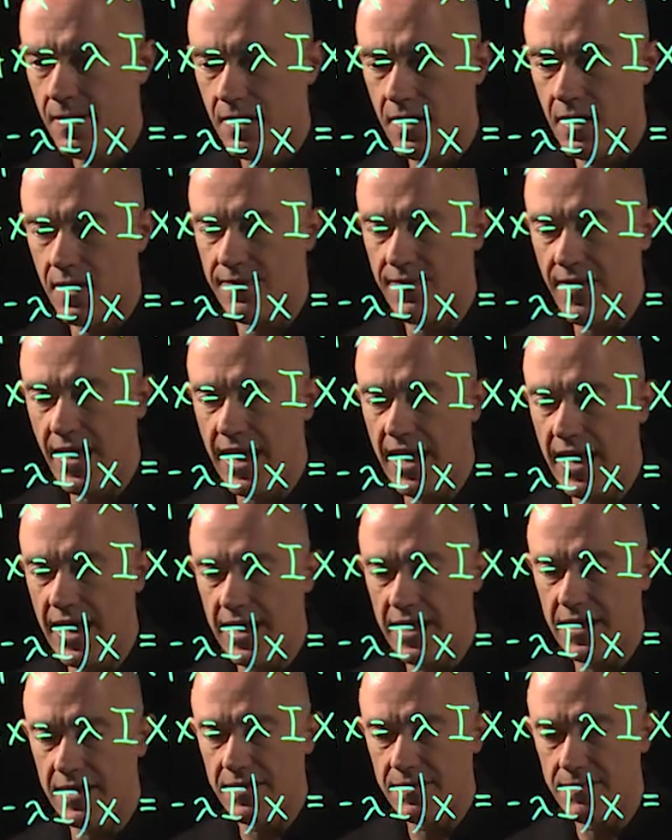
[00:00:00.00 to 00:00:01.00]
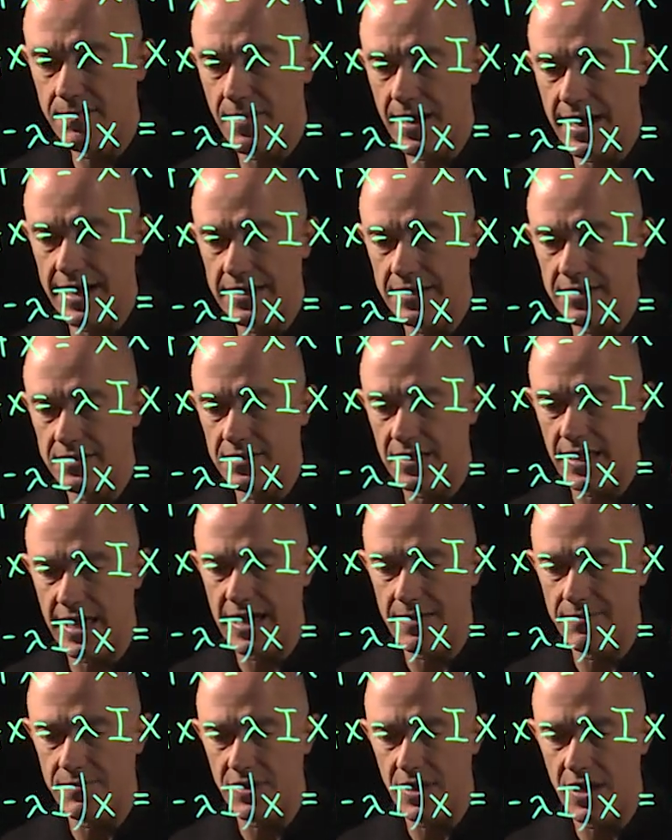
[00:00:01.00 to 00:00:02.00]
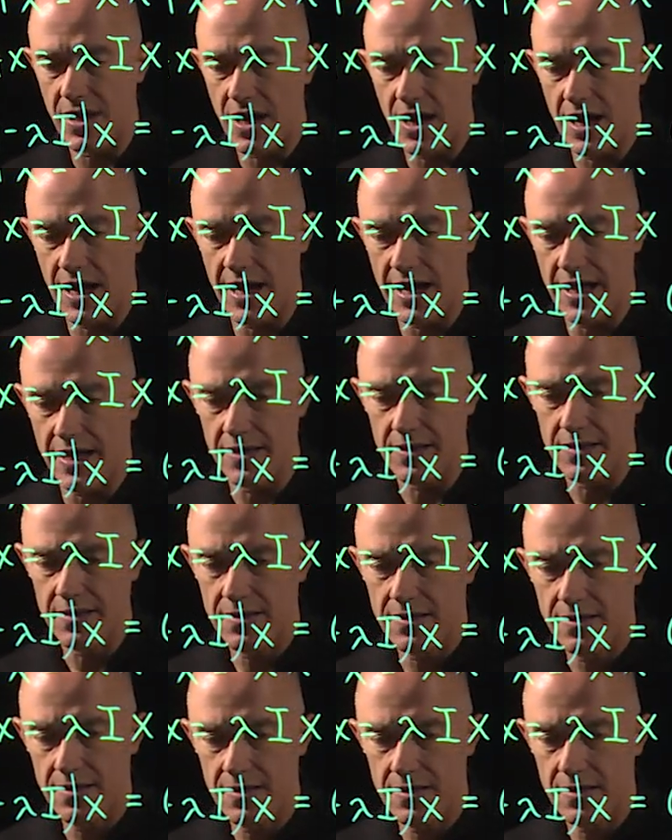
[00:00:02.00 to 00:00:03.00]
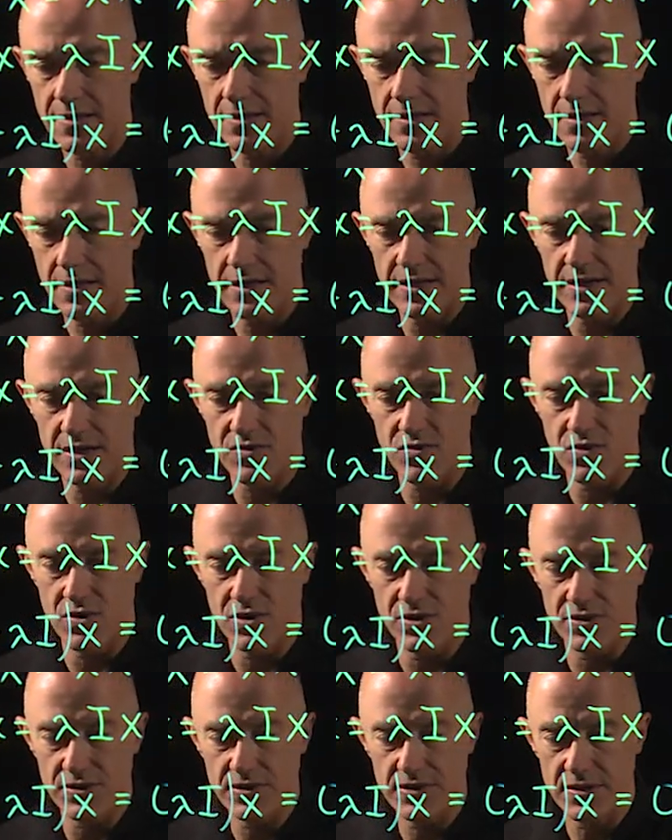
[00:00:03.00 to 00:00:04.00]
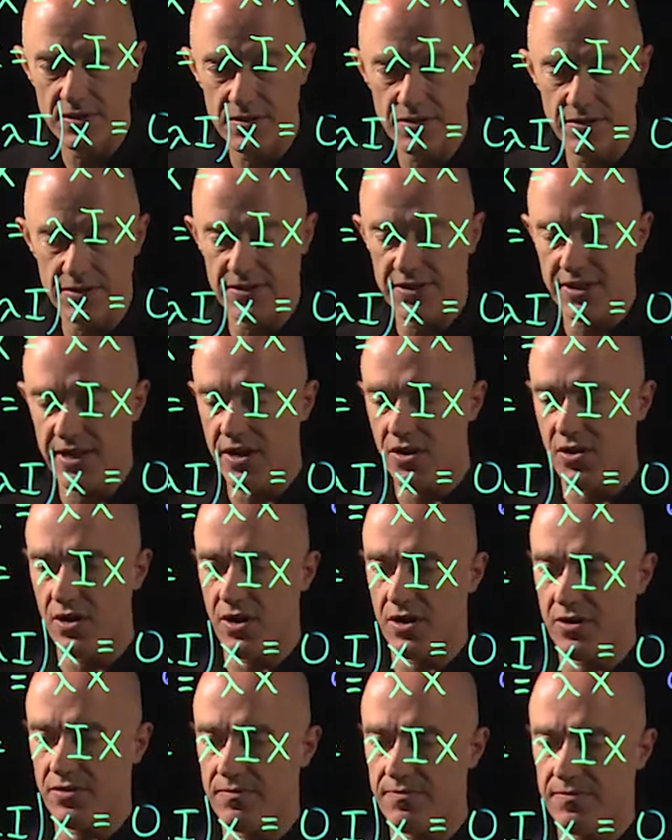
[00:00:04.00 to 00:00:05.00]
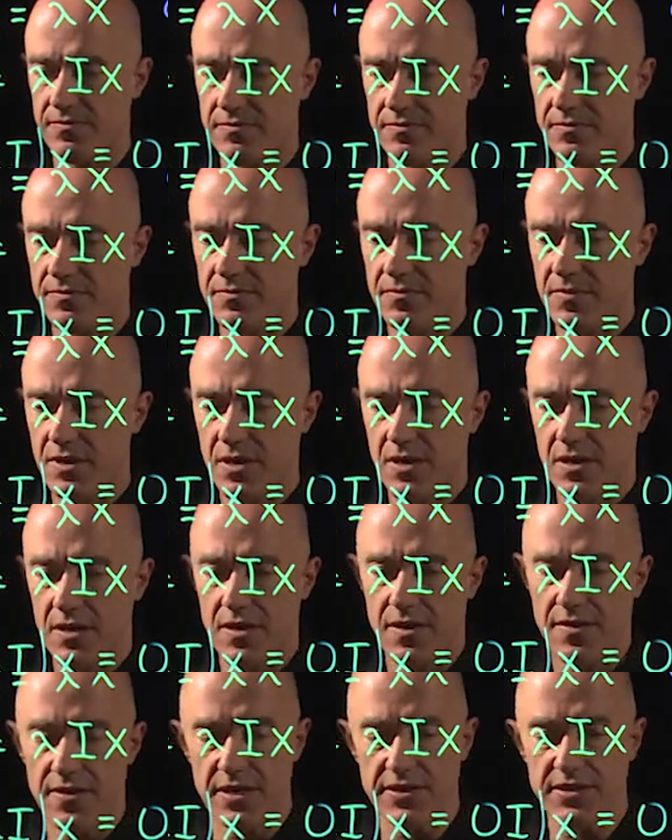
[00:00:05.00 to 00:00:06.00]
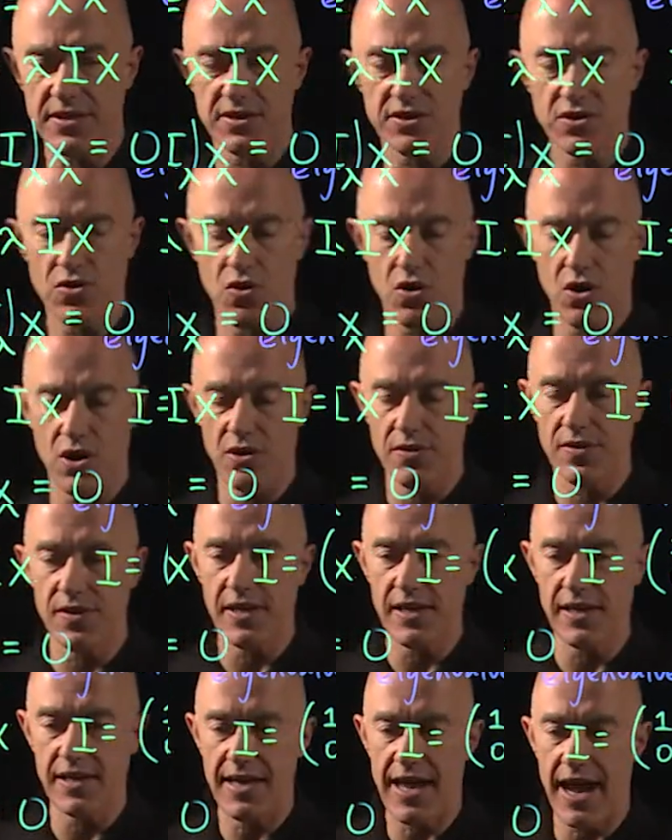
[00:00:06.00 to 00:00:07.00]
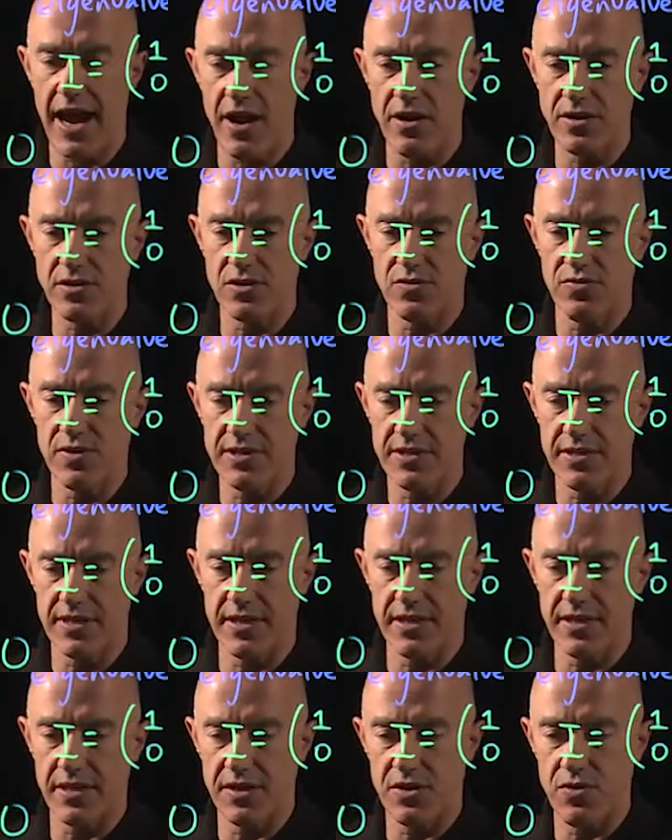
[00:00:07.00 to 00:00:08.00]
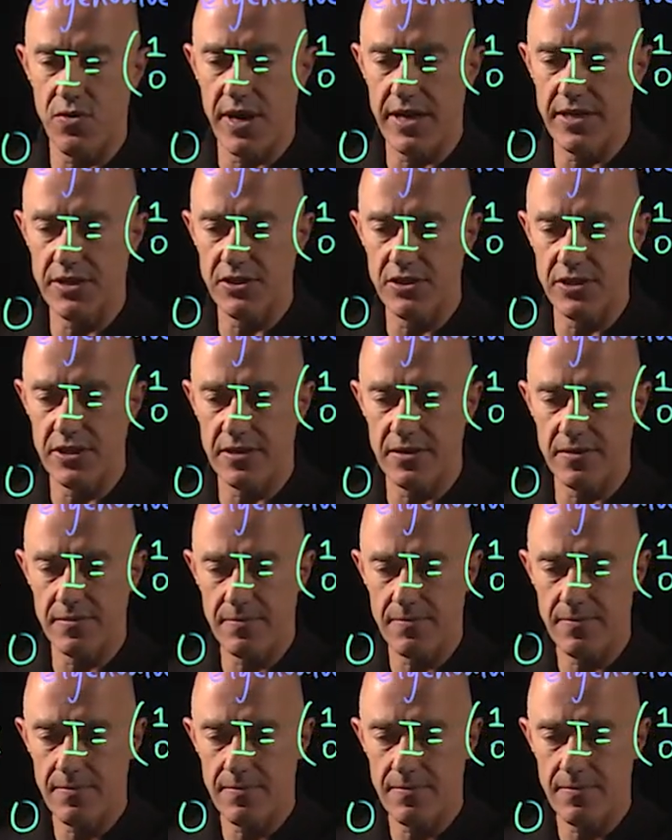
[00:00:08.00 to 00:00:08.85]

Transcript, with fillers: of A minus lambda I equals 0. This is called the characteristic equation.